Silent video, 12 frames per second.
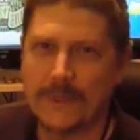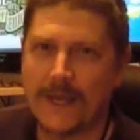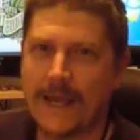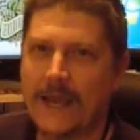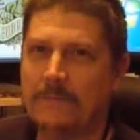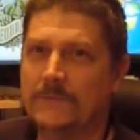
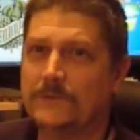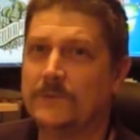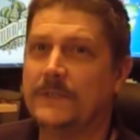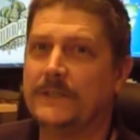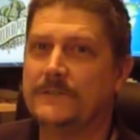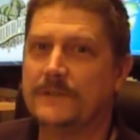that happened
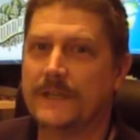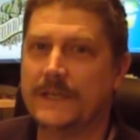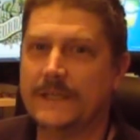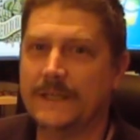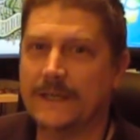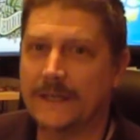sort of
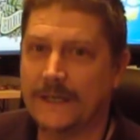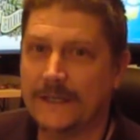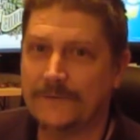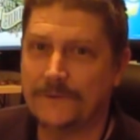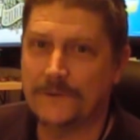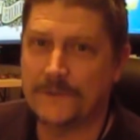literally
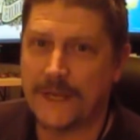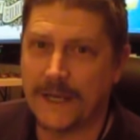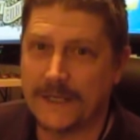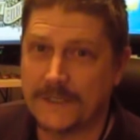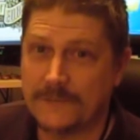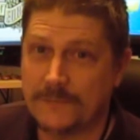a few
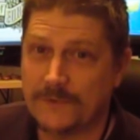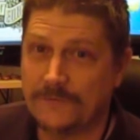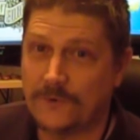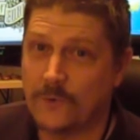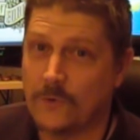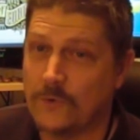days
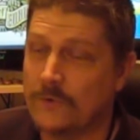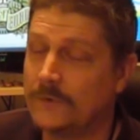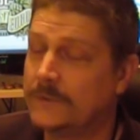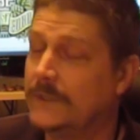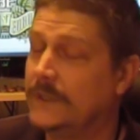before